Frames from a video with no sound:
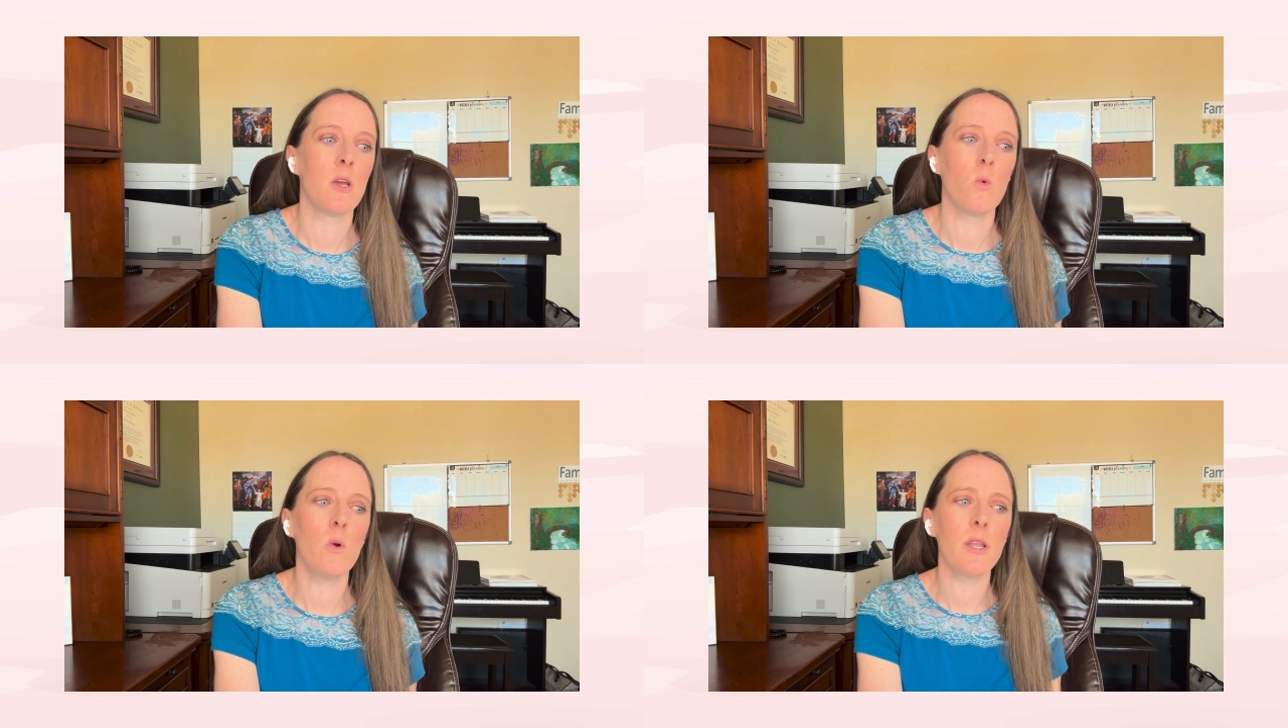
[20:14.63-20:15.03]

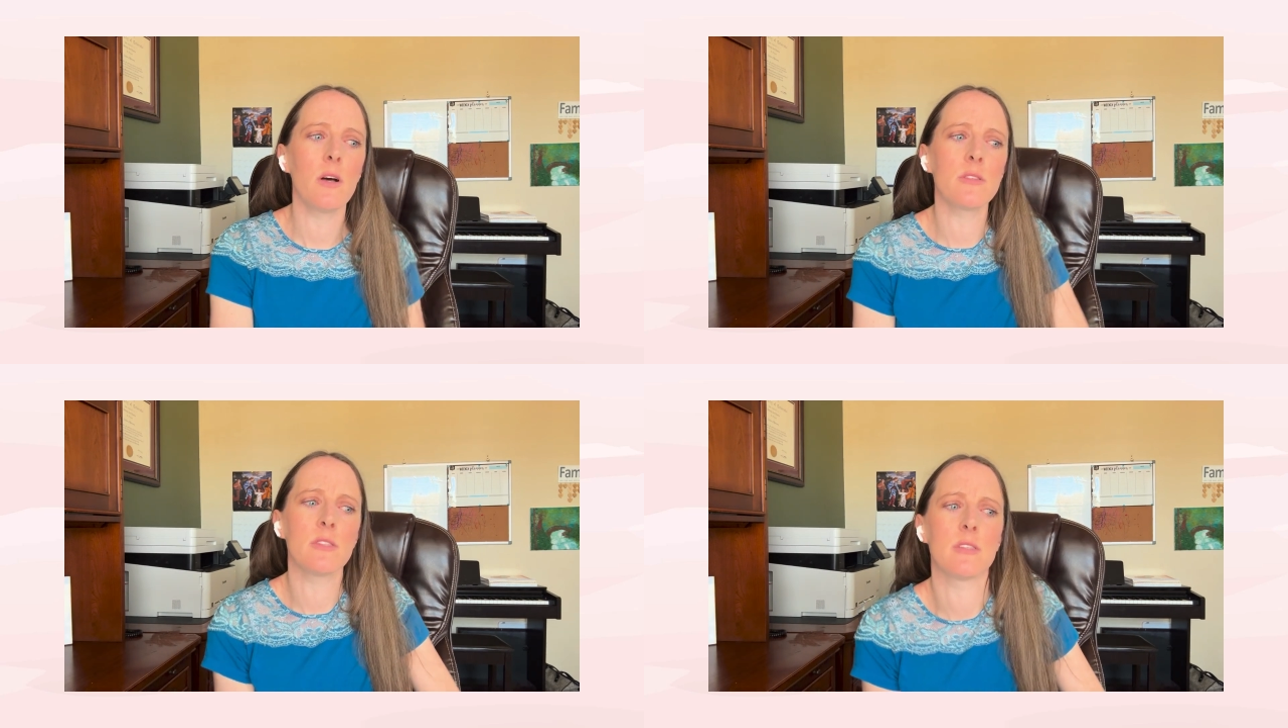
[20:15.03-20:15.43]
What
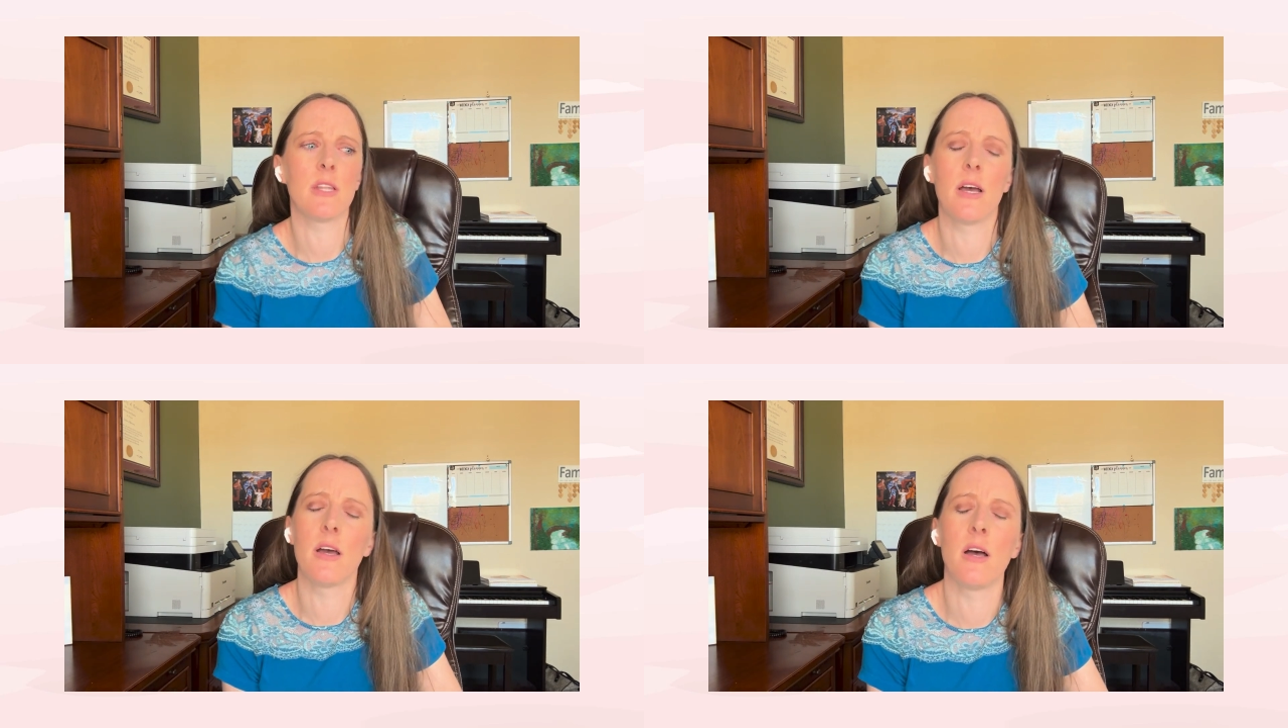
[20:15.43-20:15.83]
else is an
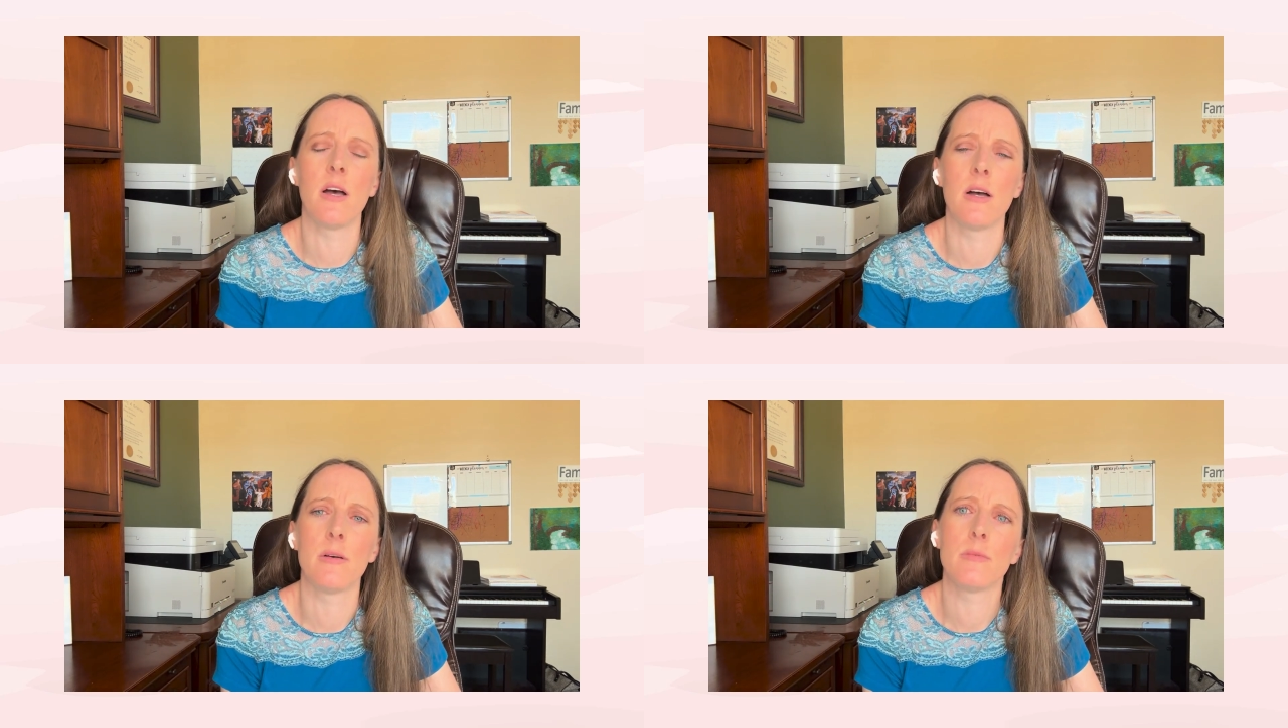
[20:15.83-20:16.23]

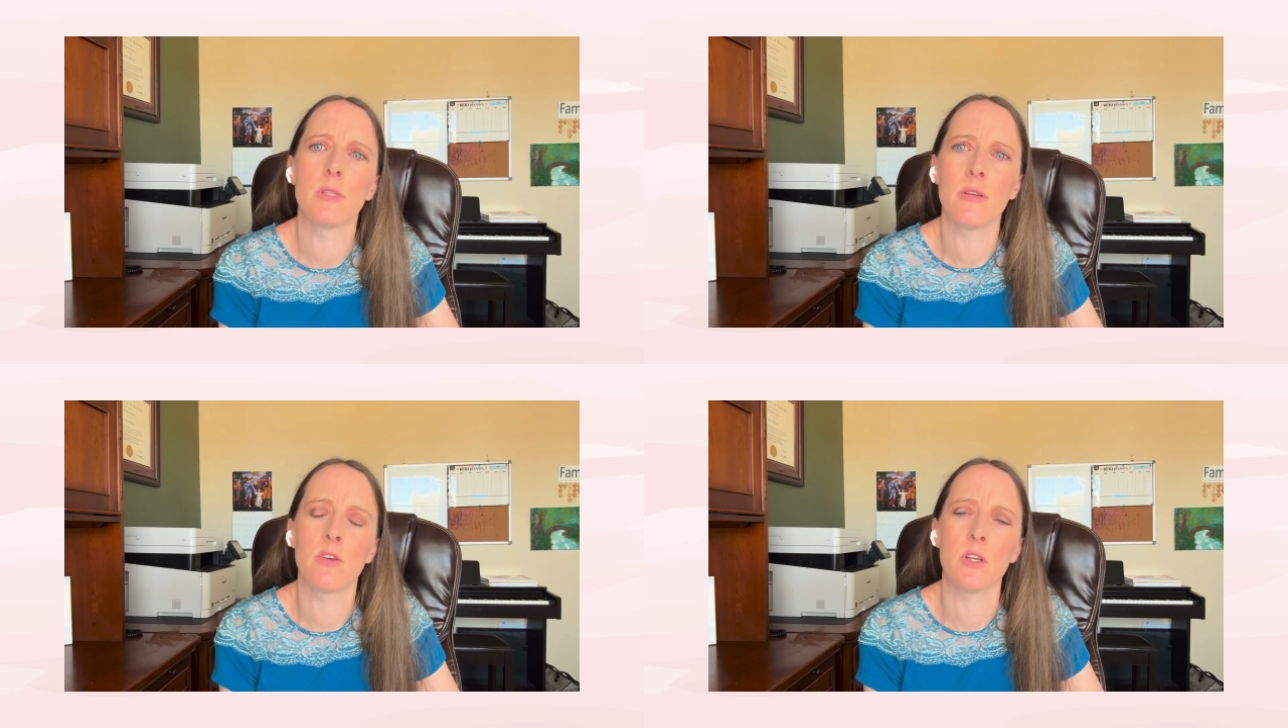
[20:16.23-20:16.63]

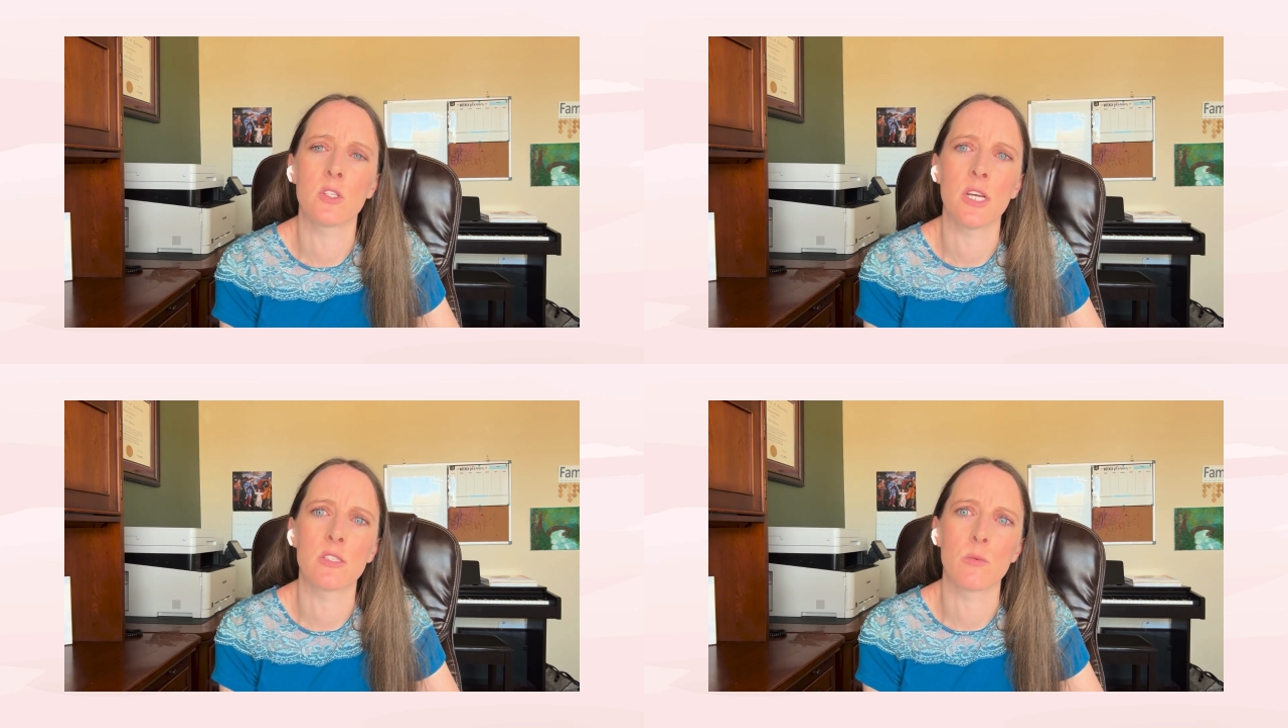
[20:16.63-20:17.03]

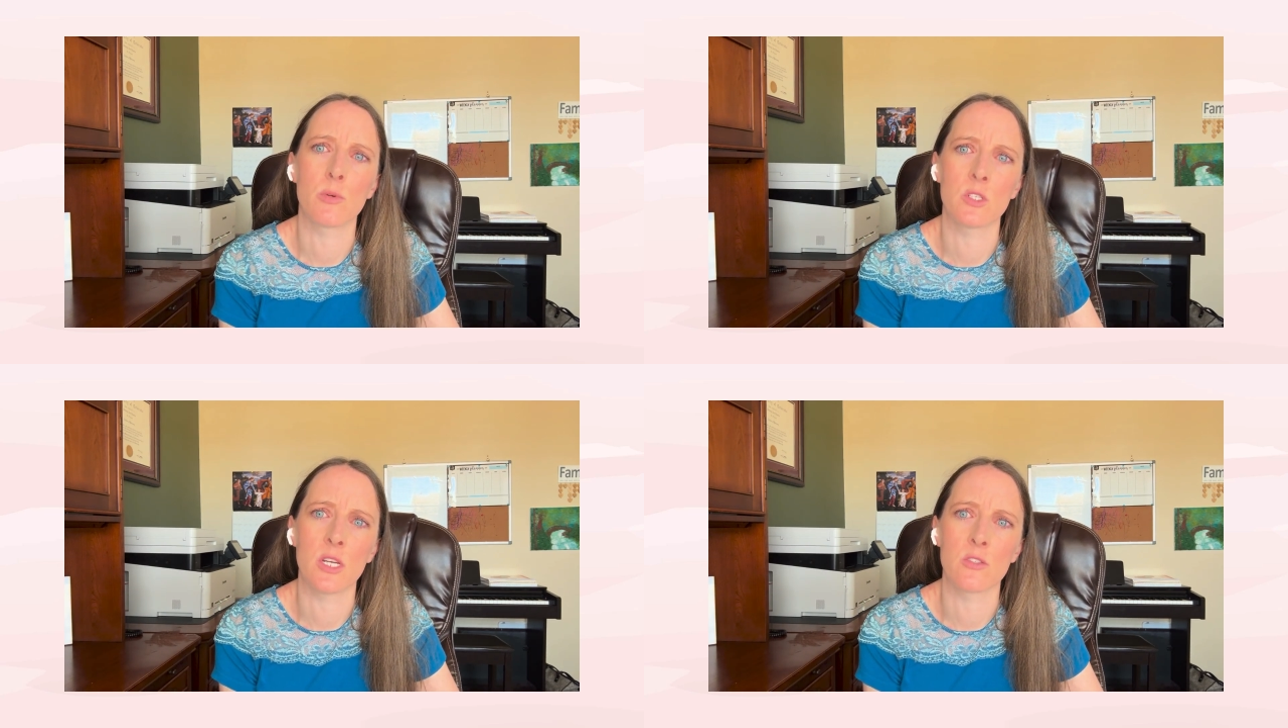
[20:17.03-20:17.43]
levonorgestrone,
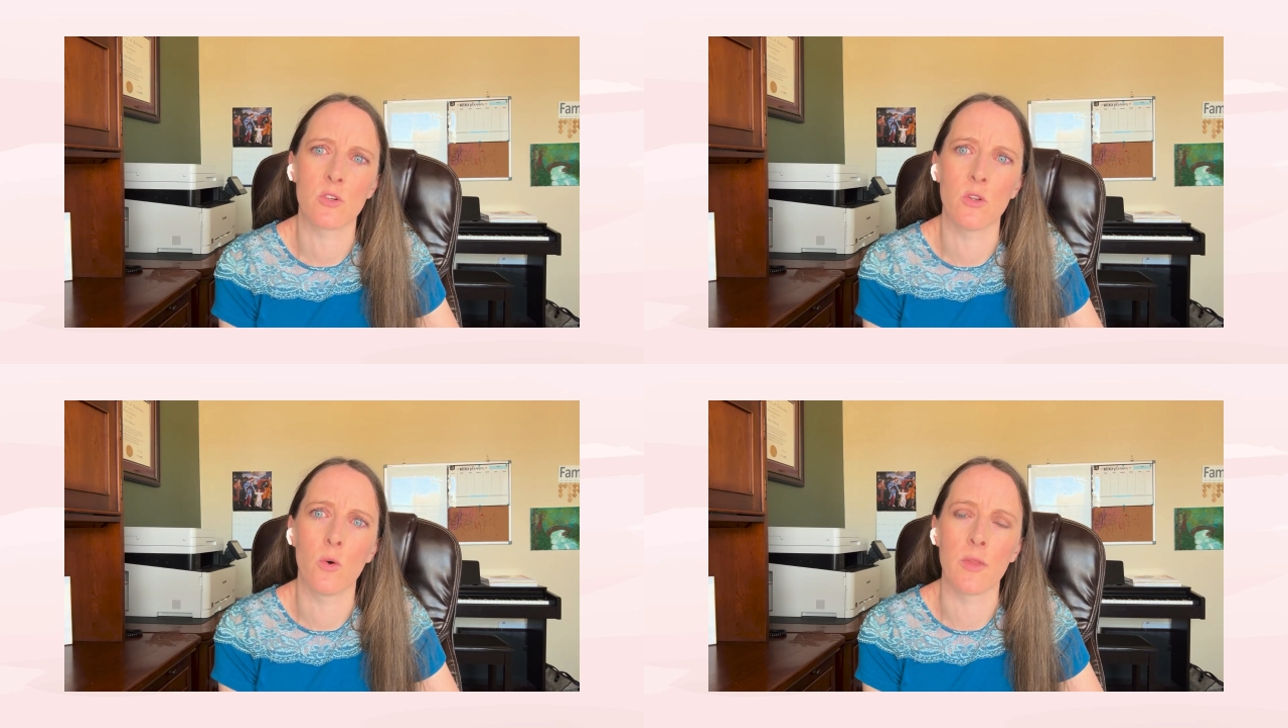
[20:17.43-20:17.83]

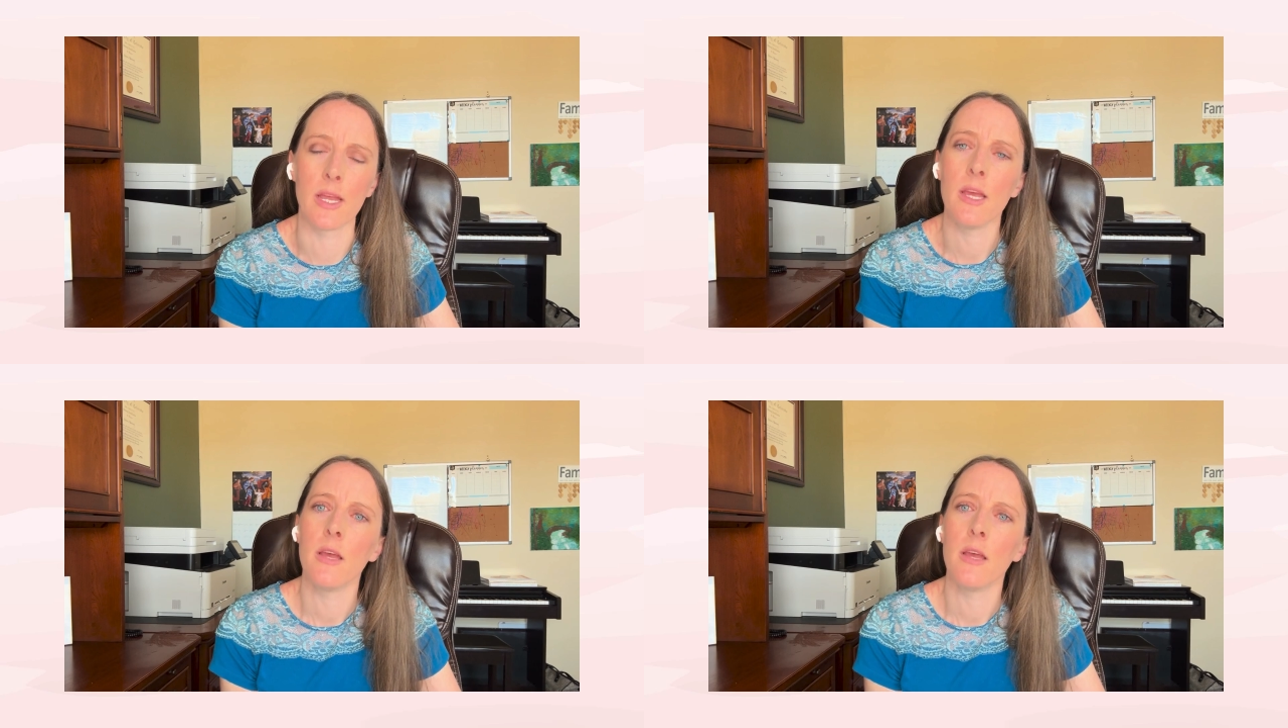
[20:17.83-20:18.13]
progesterone only?